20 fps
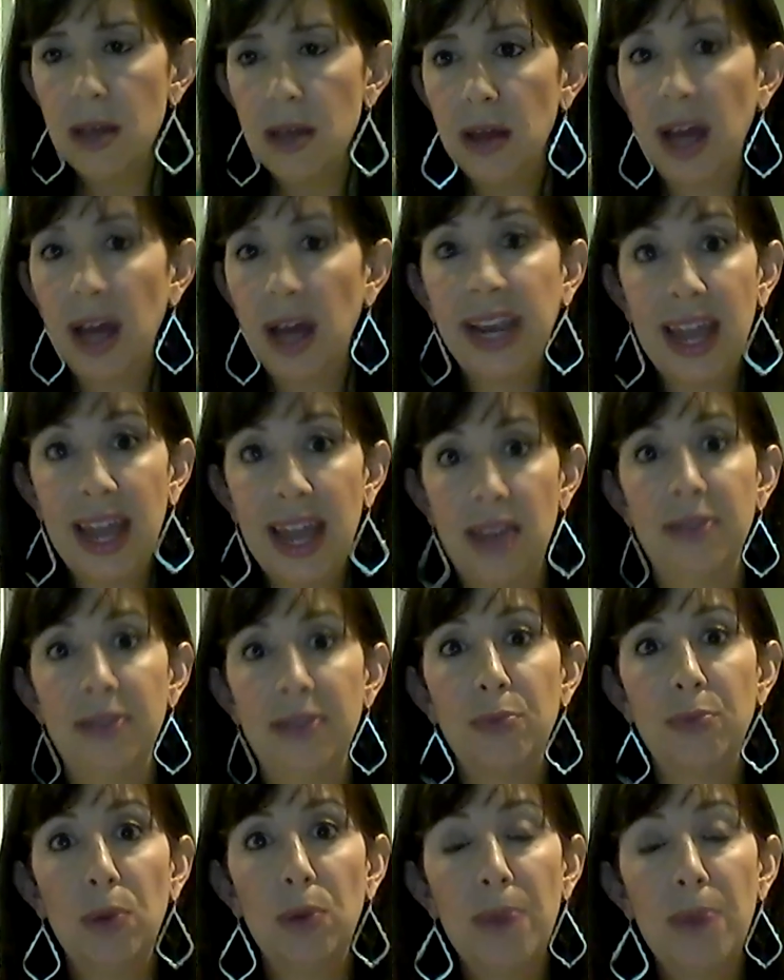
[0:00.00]
Again,
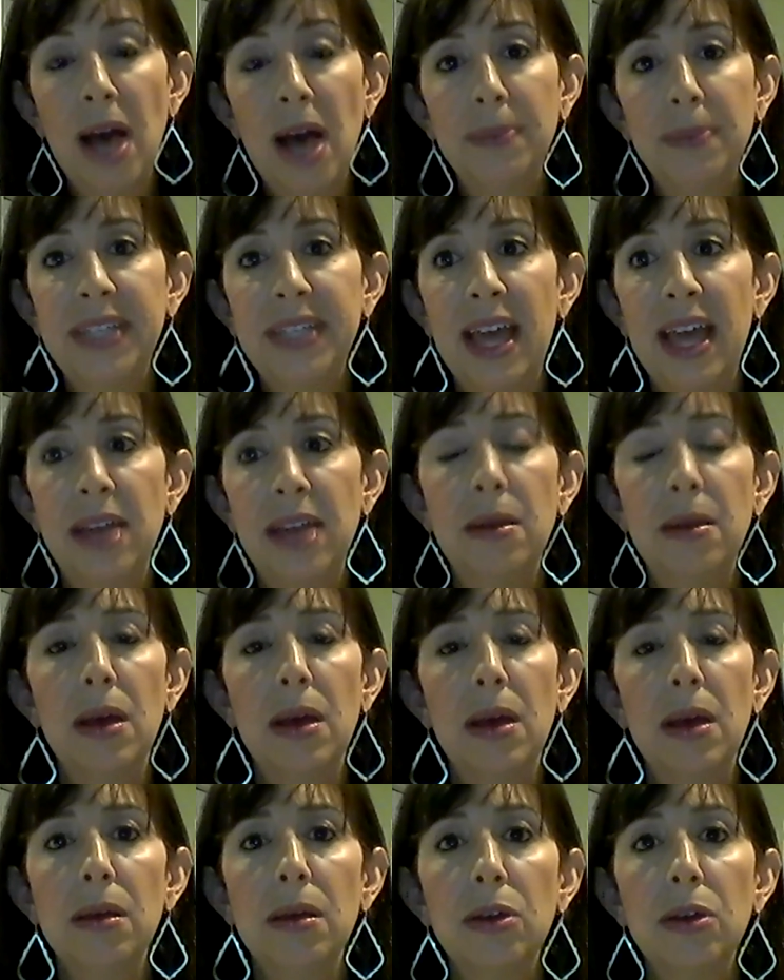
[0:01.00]
what Bob said,
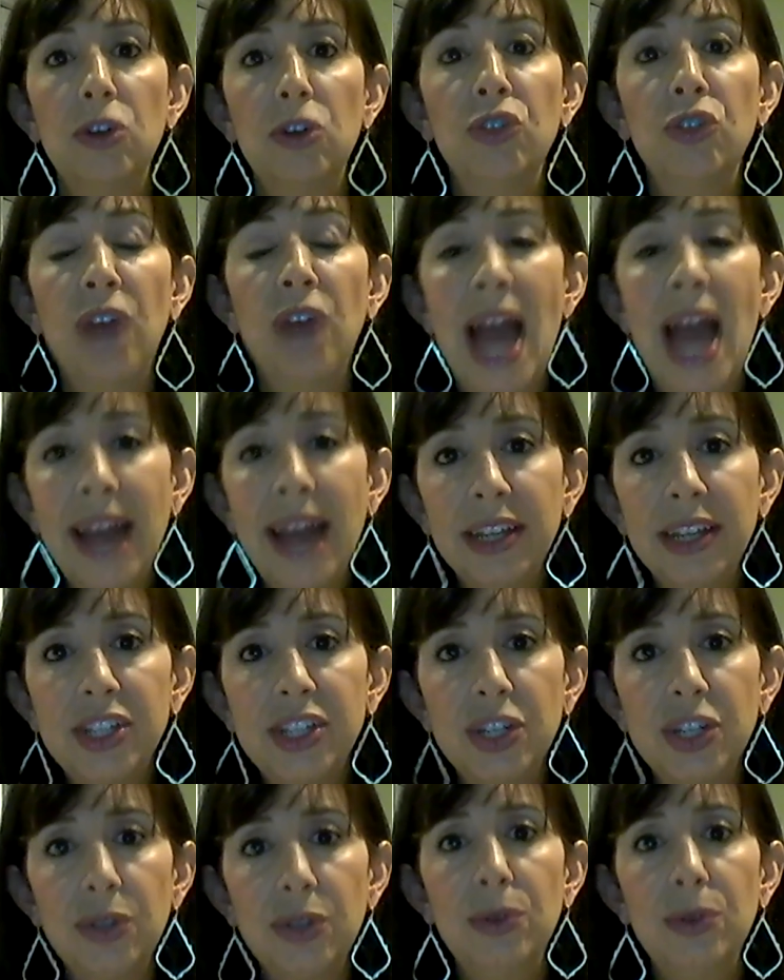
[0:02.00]

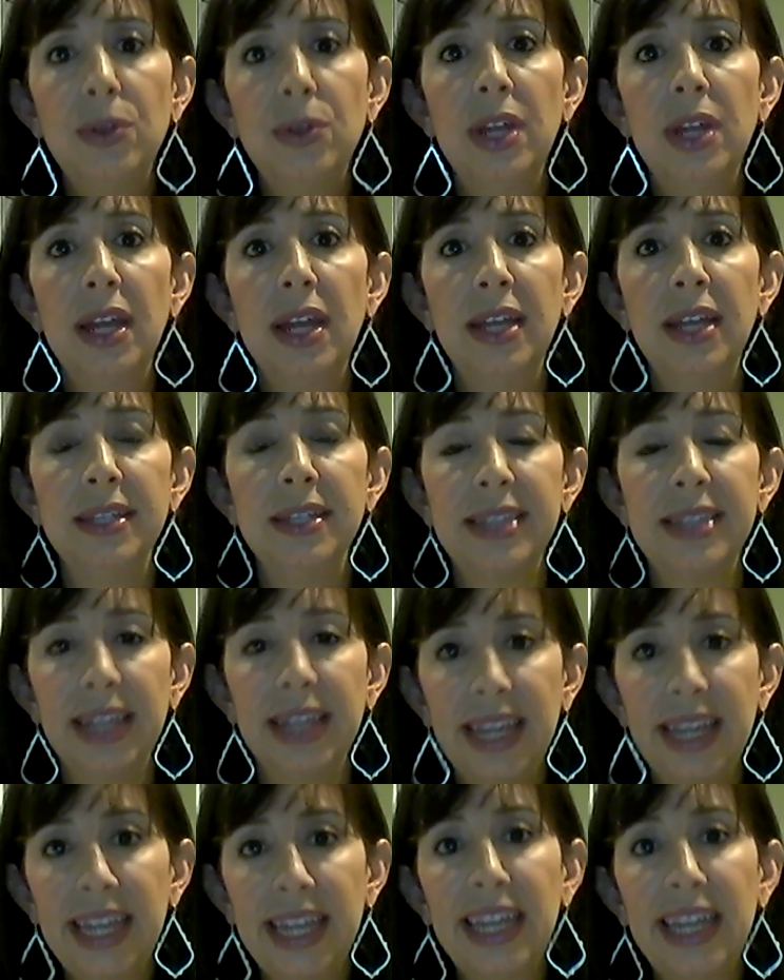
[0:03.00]
gratitude is the
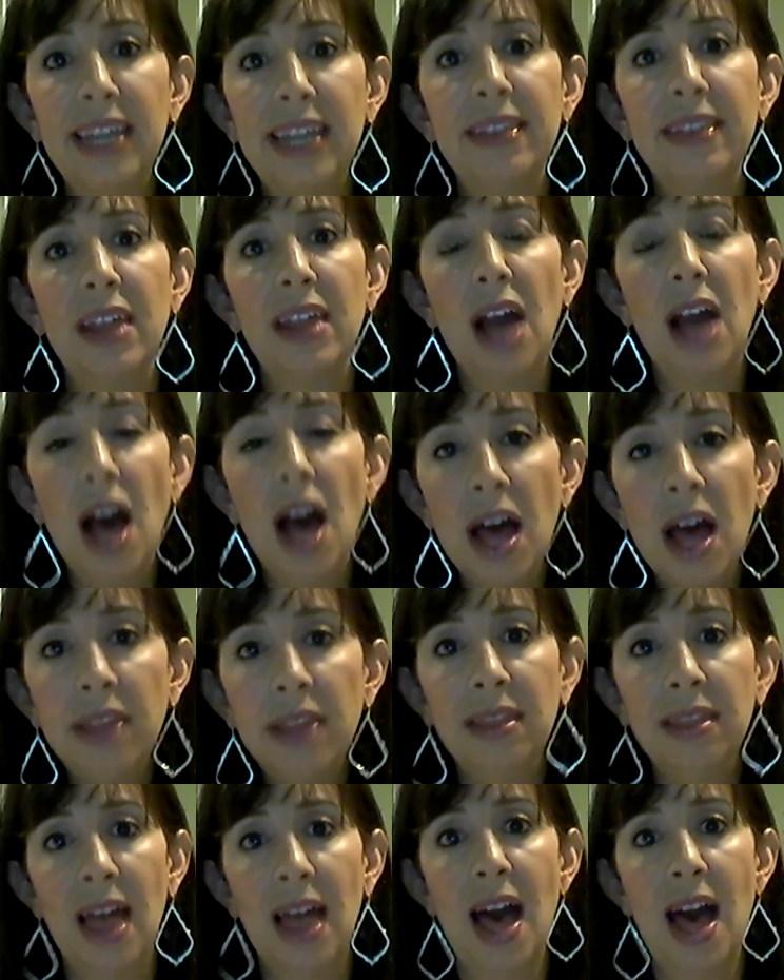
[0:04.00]
key that
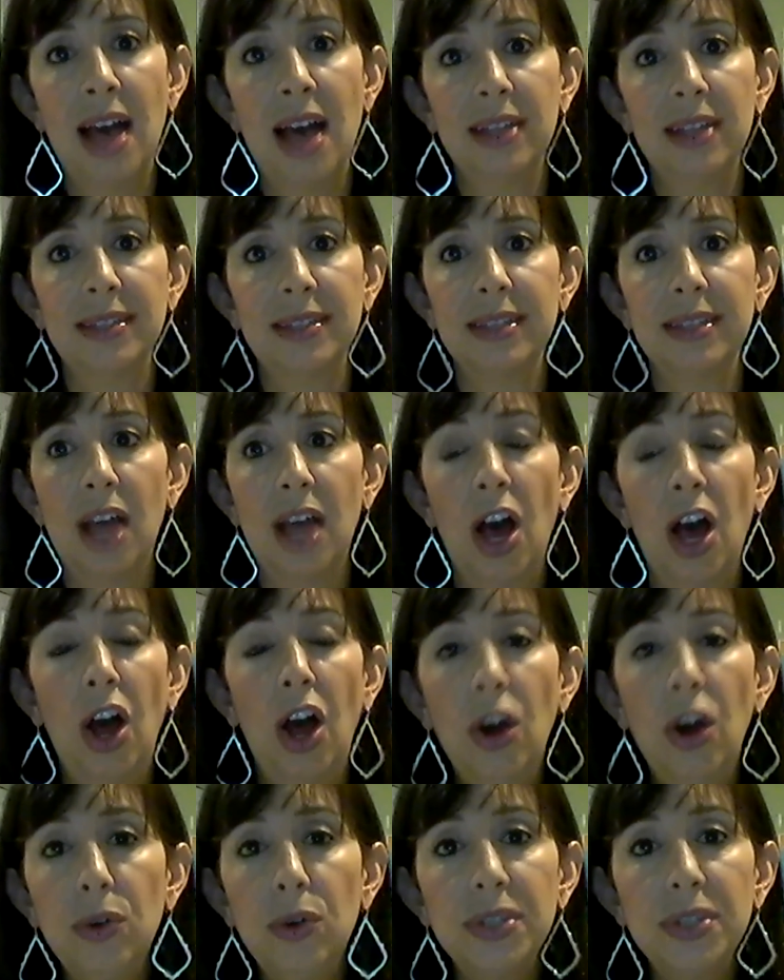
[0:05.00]
unlocks a
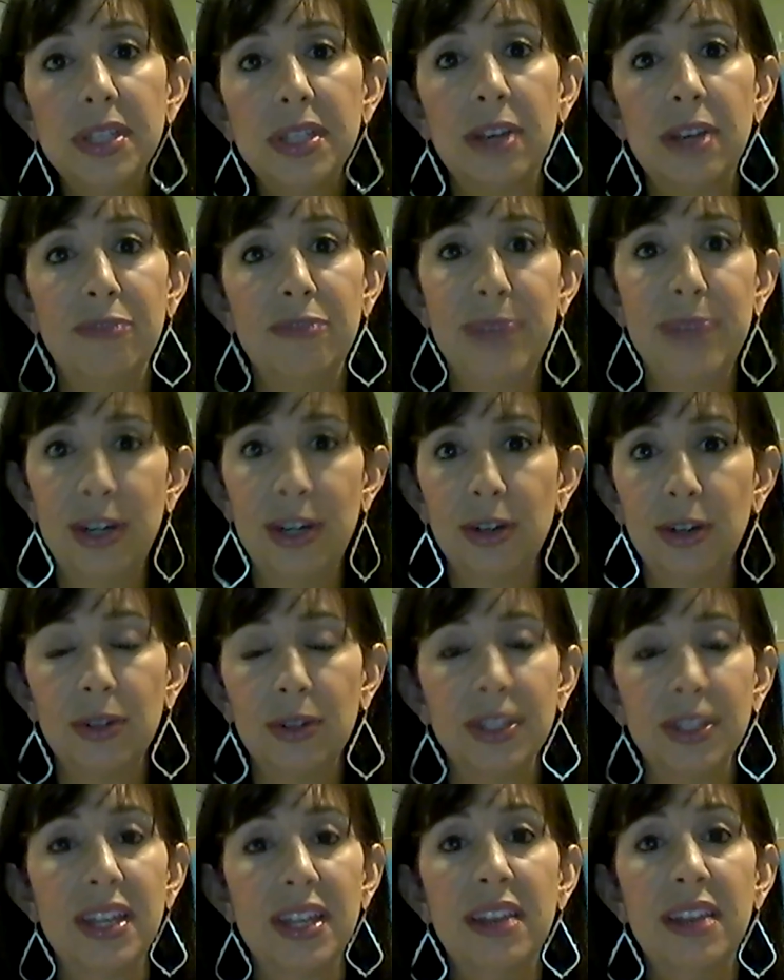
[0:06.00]
host of
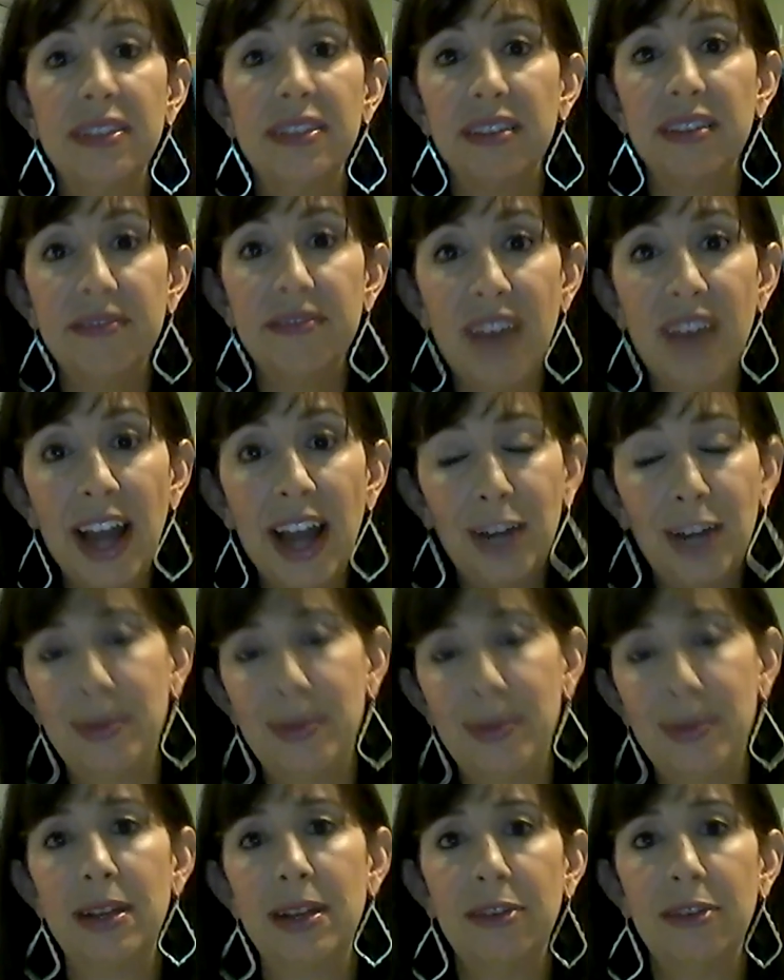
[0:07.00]
miracles and in the
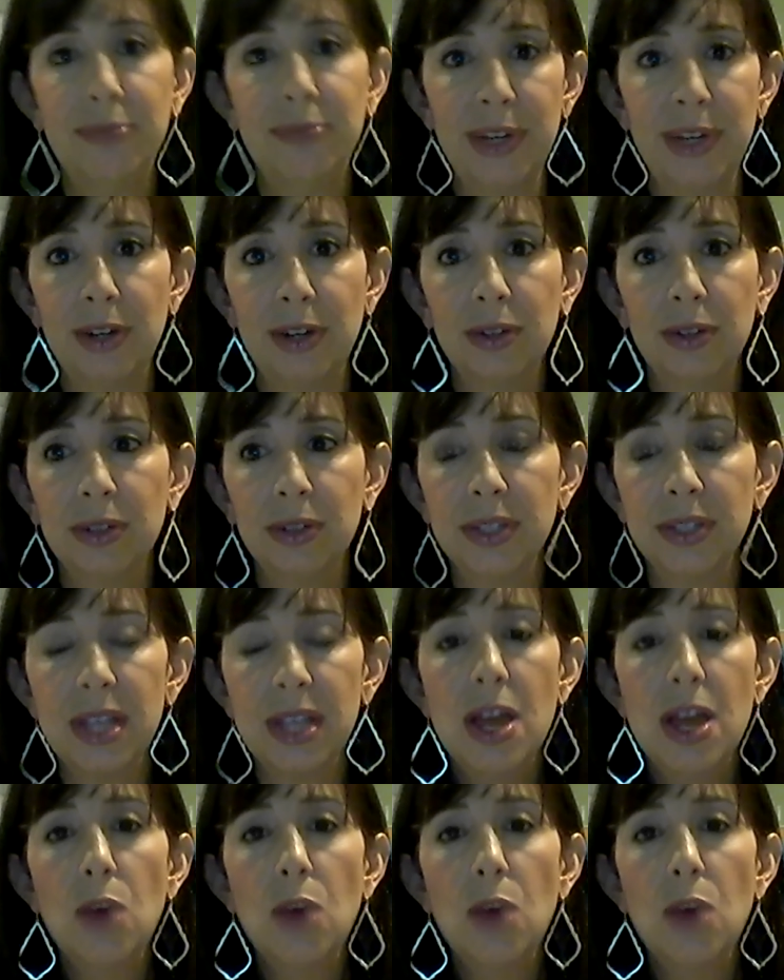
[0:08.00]
environment of miracles.